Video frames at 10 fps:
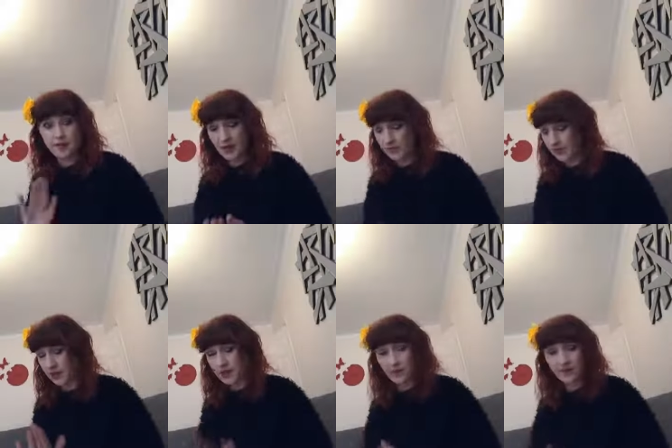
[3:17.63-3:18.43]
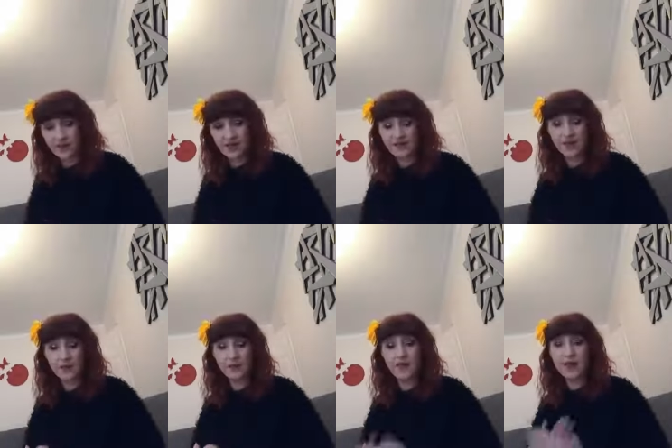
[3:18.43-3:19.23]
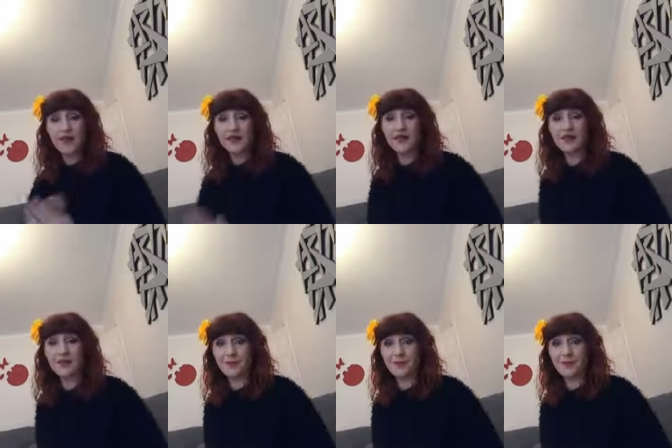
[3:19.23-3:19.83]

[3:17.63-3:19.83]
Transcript: um, the email that they sent me. This is